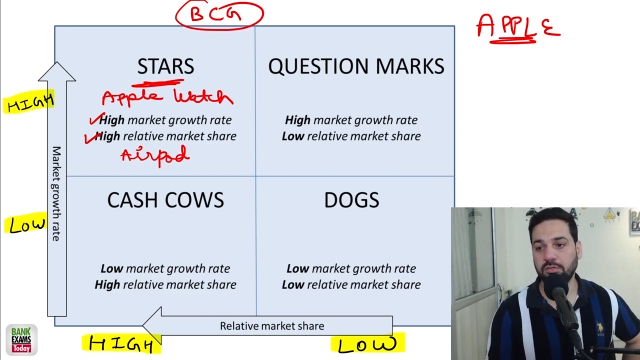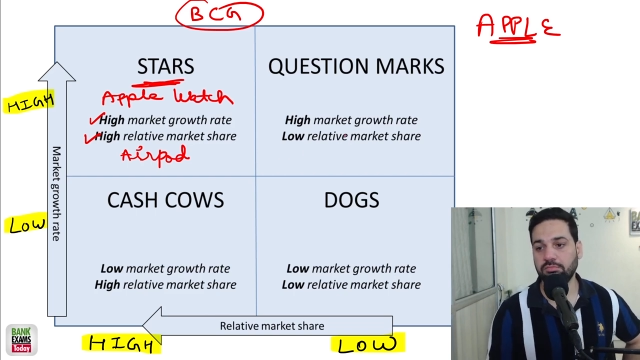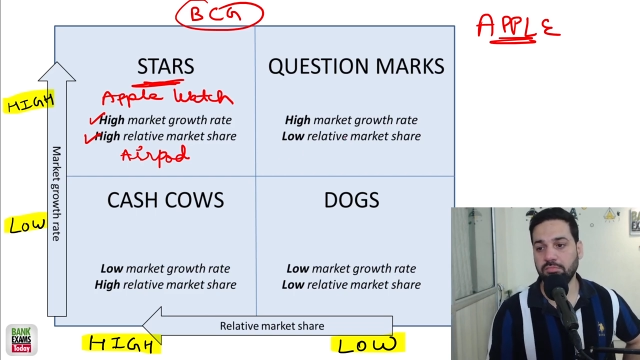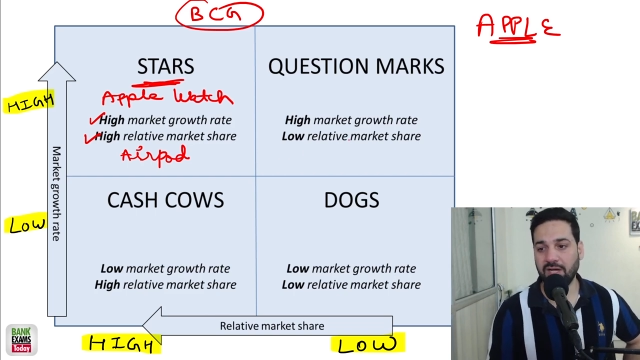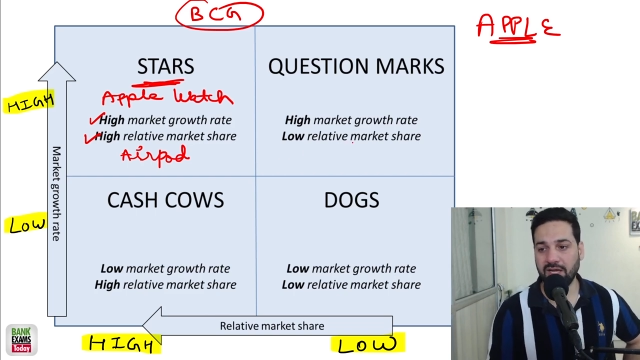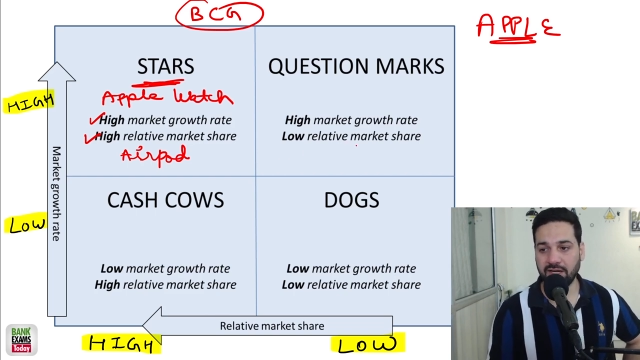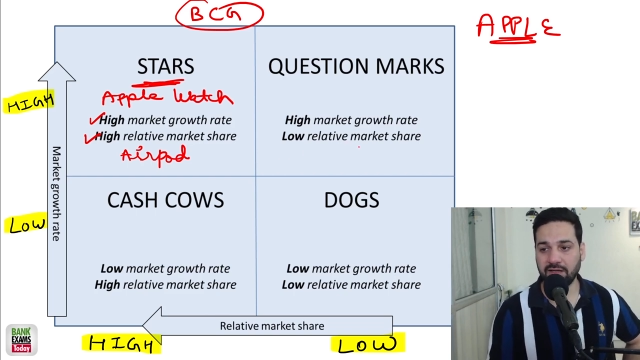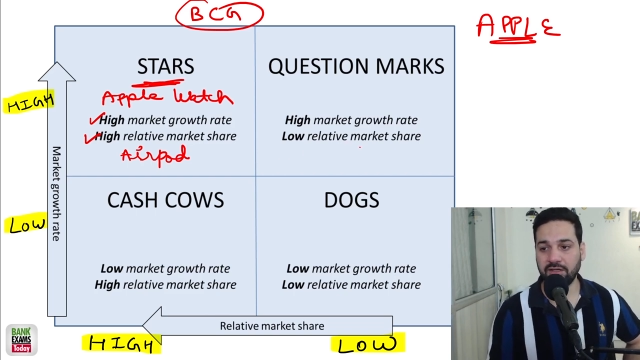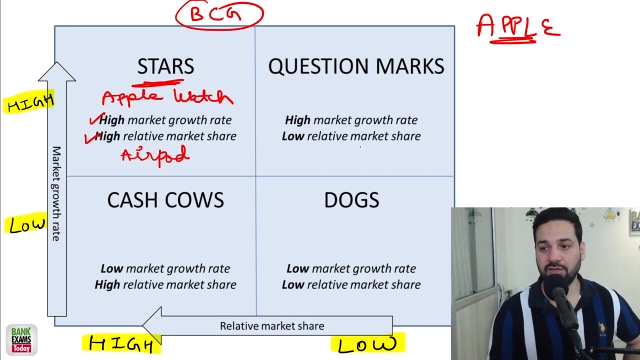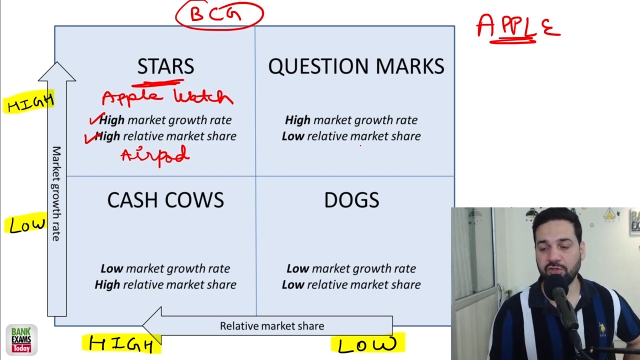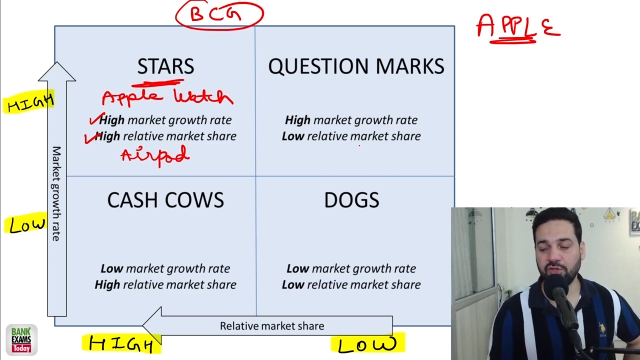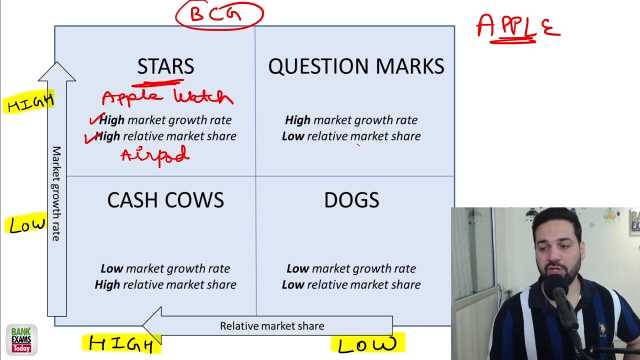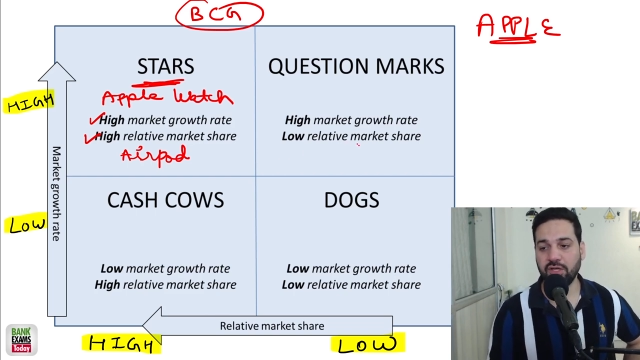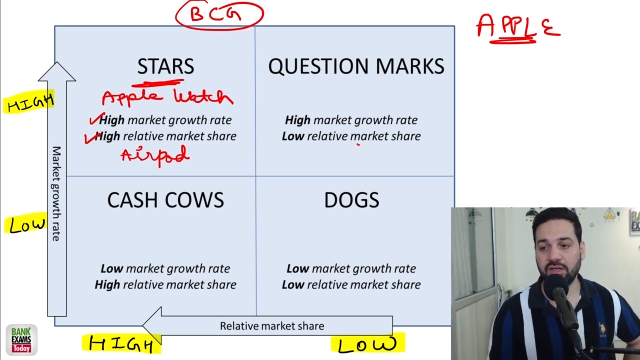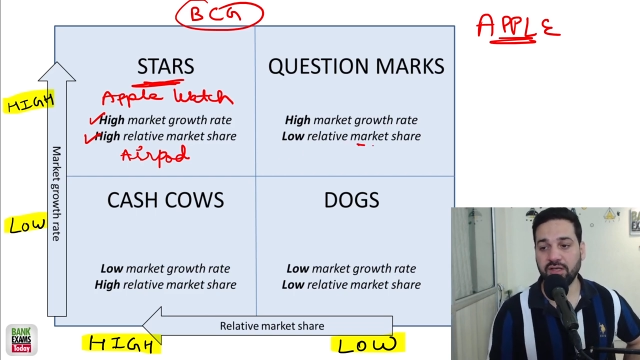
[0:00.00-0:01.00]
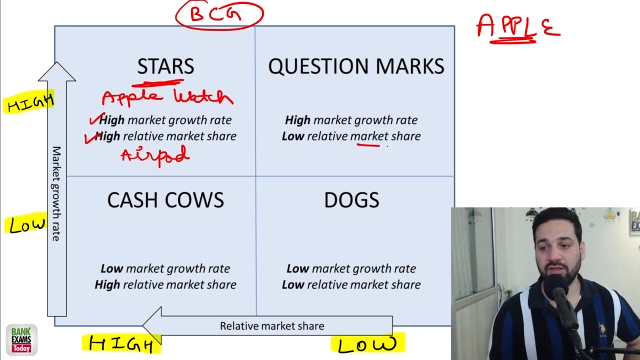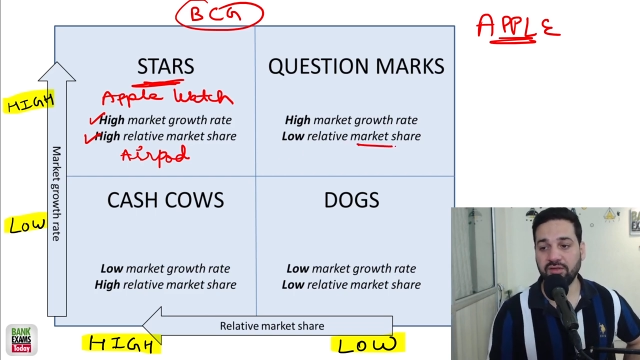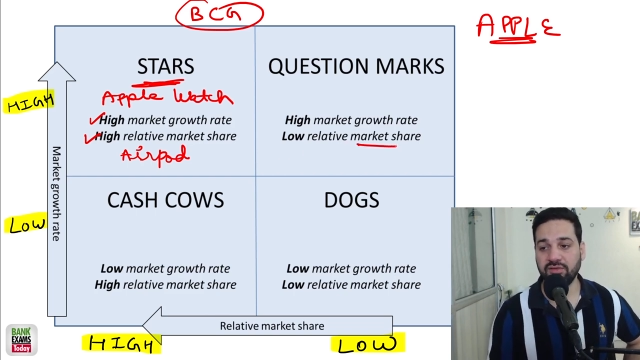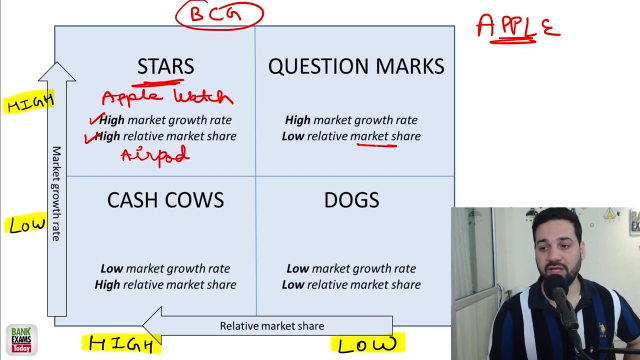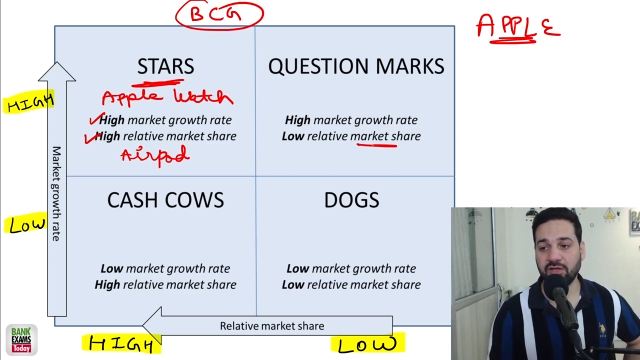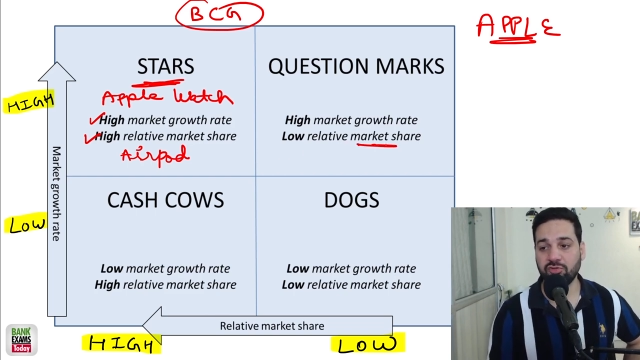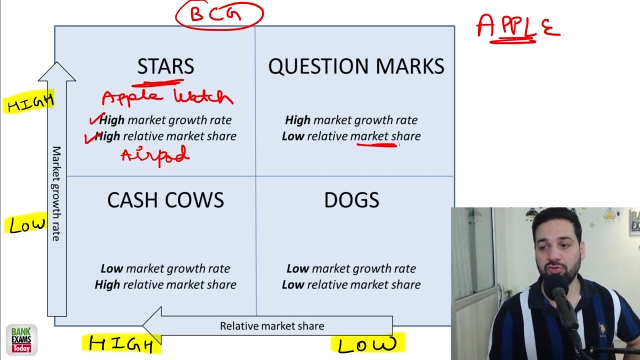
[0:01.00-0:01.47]
market share
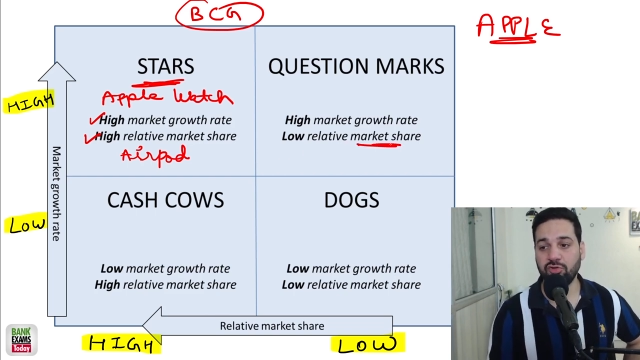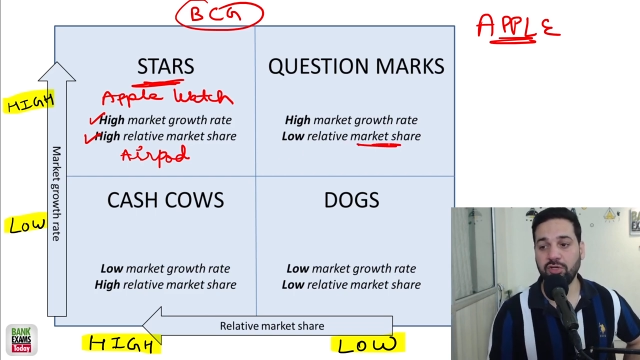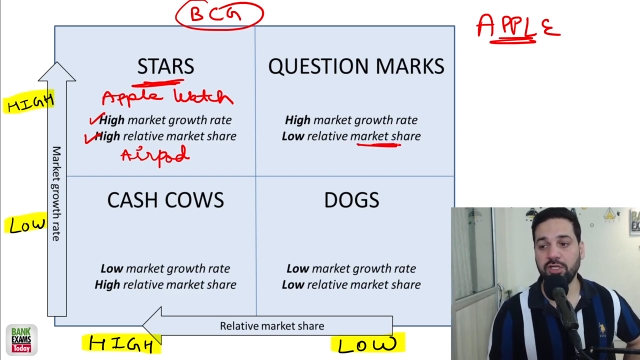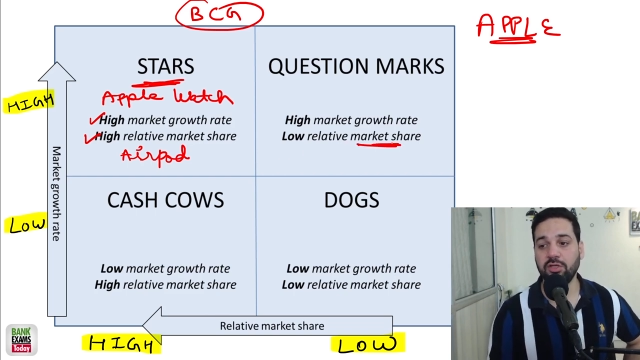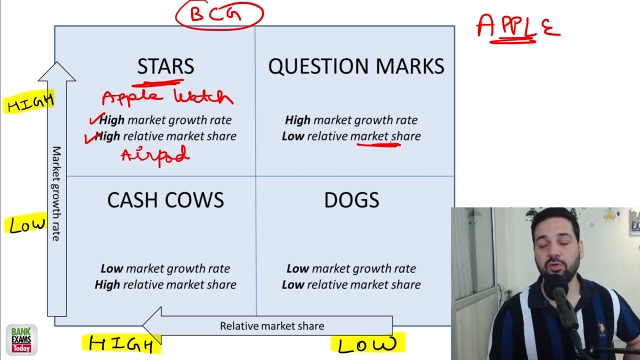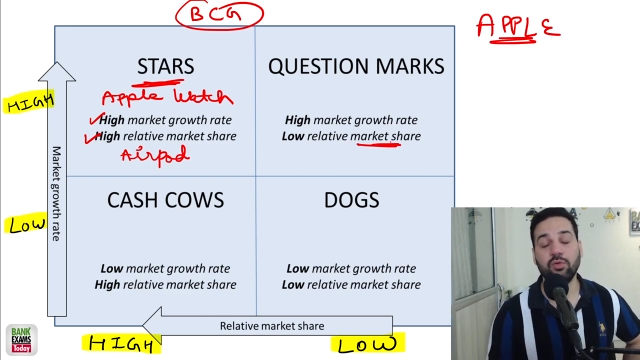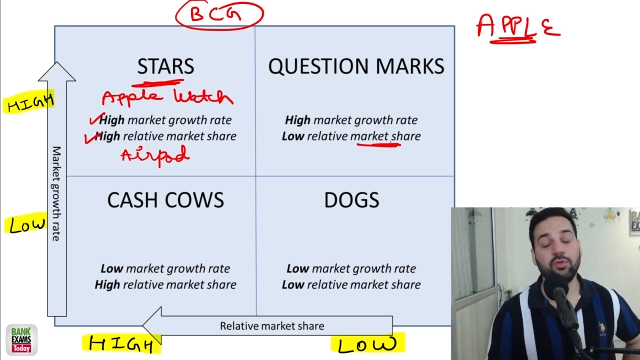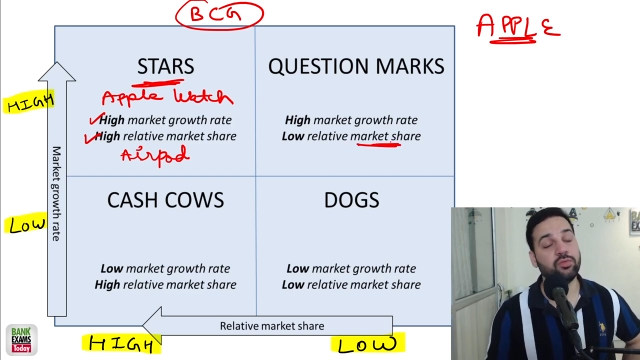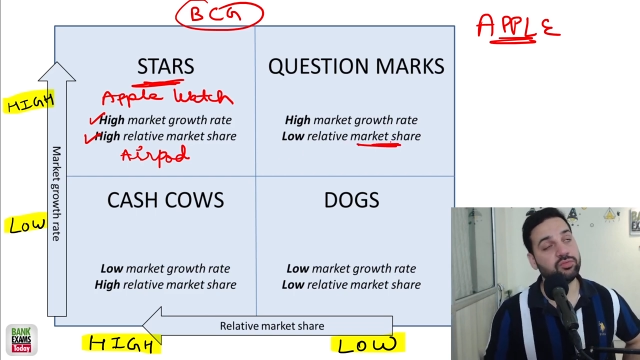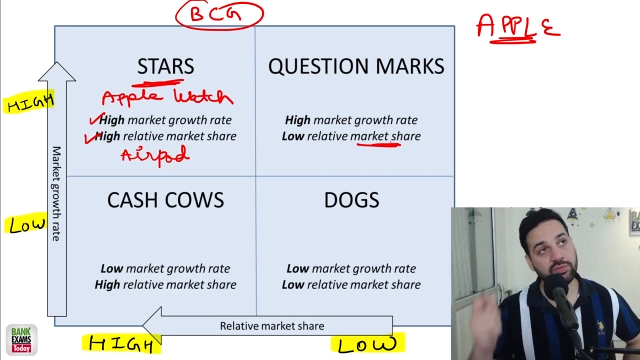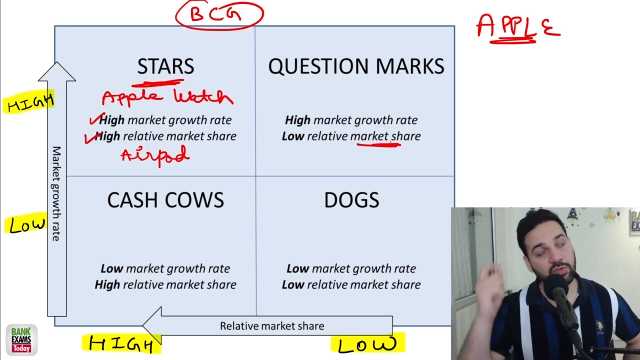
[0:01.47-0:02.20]
is actually low?